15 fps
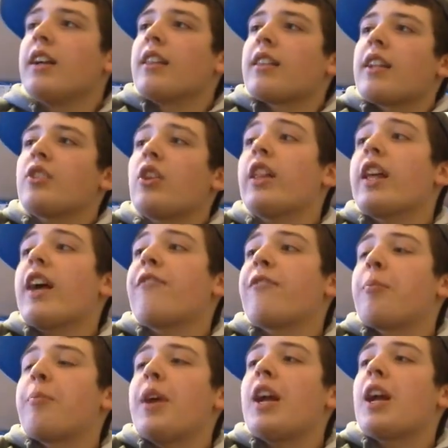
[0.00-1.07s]
That's all I have
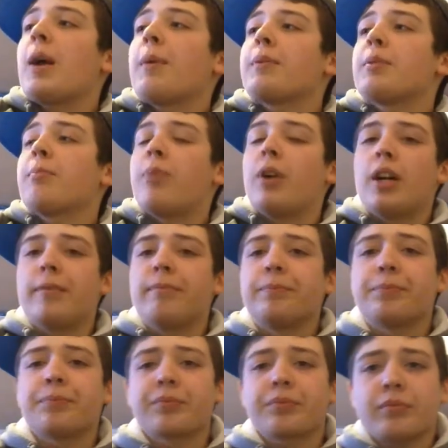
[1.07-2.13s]
for pickups, but
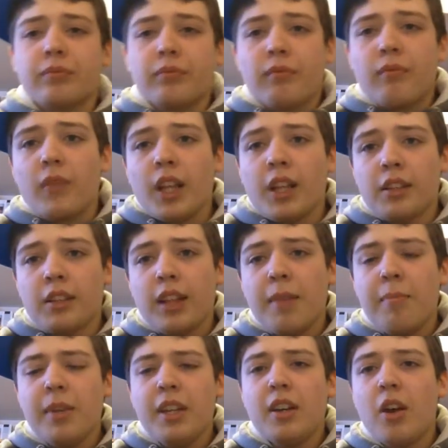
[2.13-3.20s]

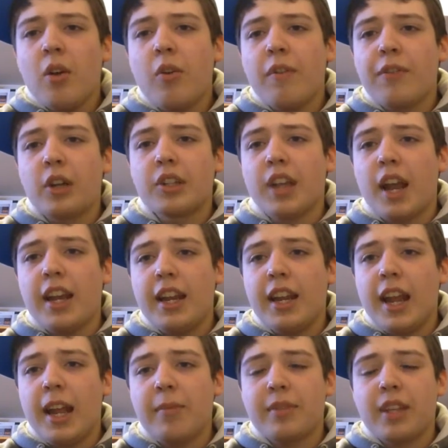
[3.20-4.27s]
let me know if there's any
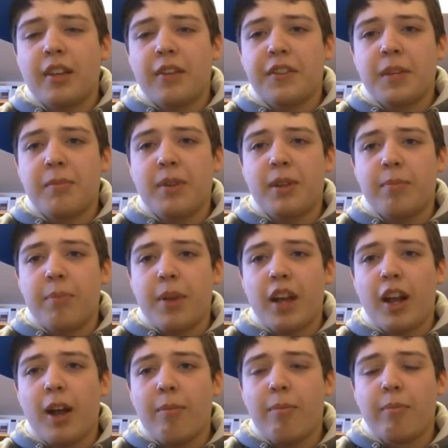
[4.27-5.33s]
games that you've seen me
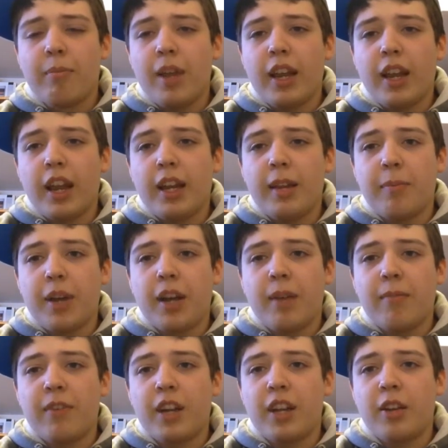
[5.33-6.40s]
pick up in any
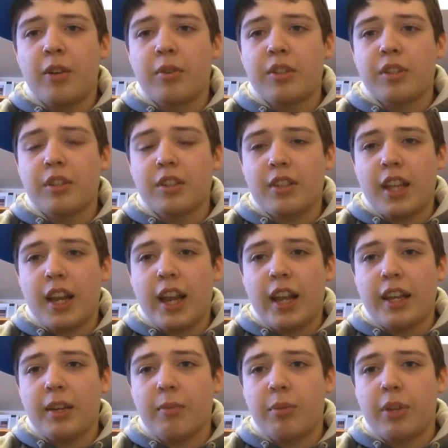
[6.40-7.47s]
pickup videos that I
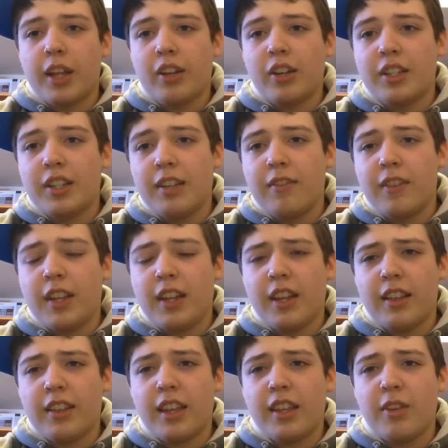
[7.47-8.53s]
can play on a
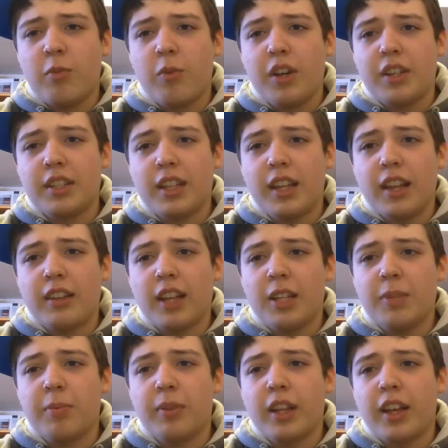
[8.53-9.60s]
TV that you want to see a
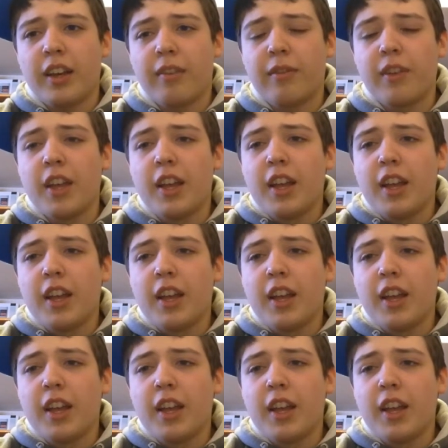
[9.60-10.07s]
Let's Play of.